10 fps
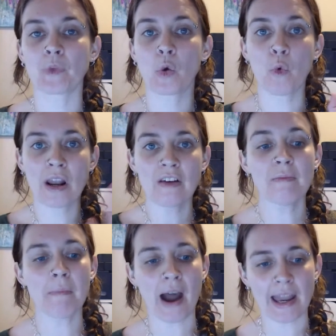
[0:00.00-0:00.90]
one of
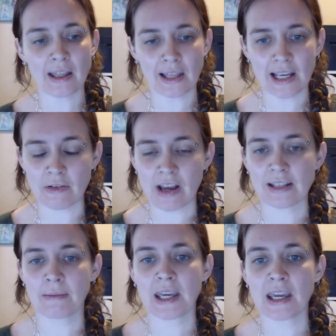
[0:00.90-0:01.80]
my glaze
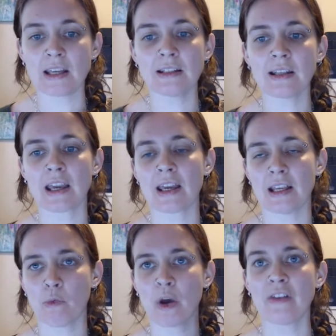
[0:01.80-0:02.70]
recipes,
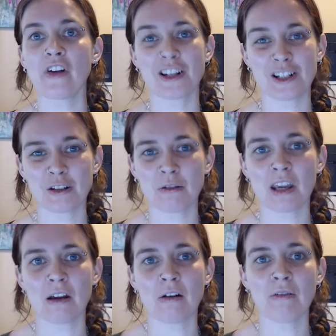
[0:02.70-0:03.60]
one of our
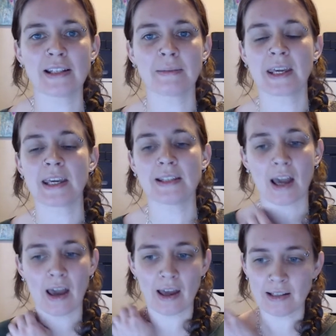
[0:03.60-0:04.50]
studio recipes
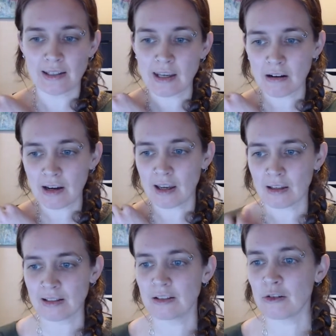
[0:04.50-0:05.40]
at Cedar
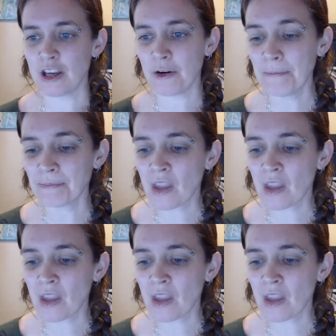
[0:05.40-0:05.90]
Hill Studio,